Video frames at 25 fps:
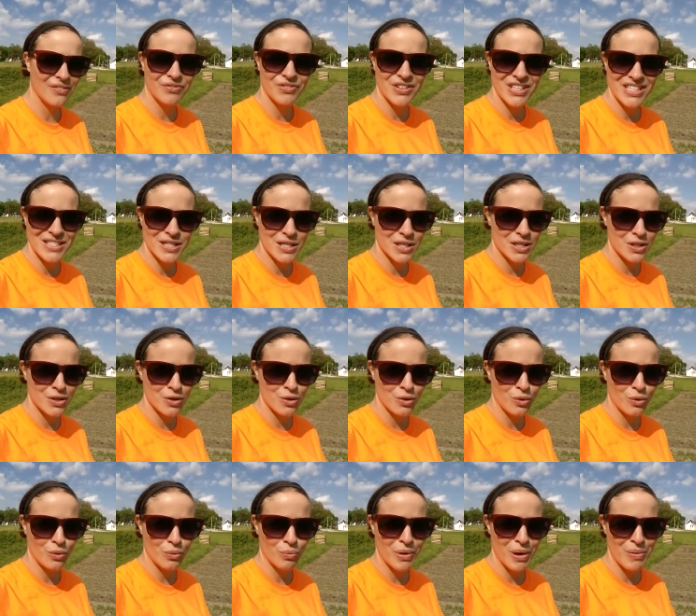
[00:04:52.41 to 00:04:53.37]
give these
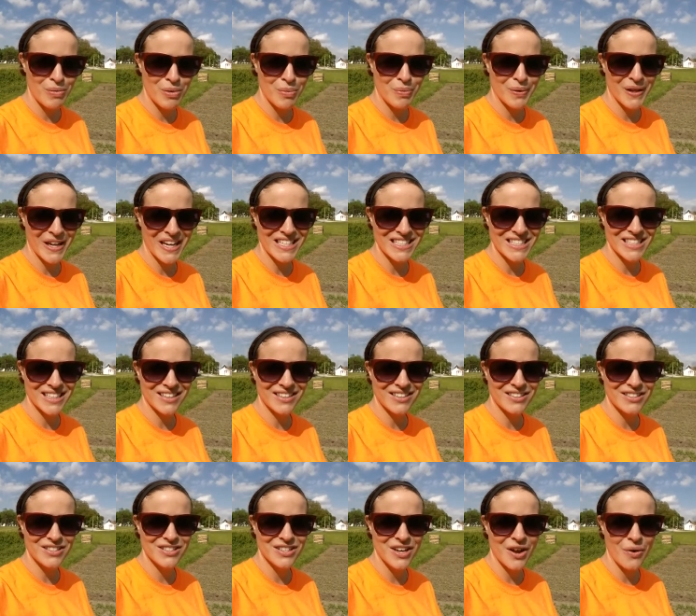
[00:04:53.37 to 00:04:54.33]
new baby plants a
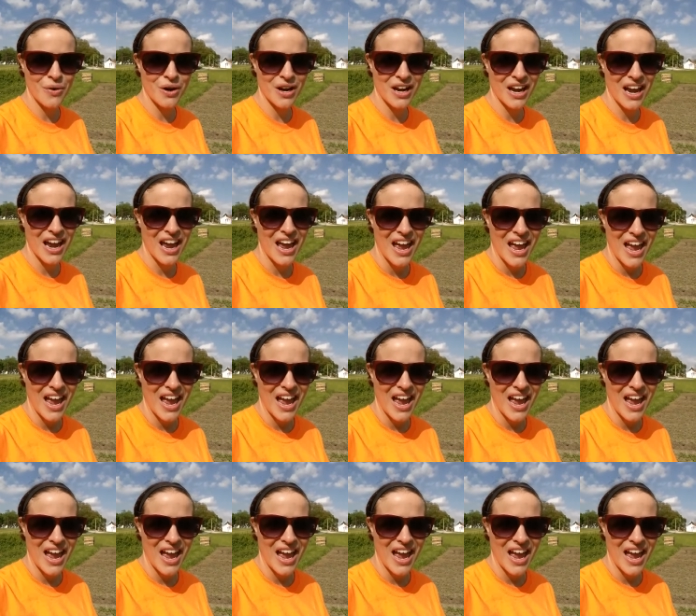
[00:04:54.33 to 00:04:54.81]
good soak,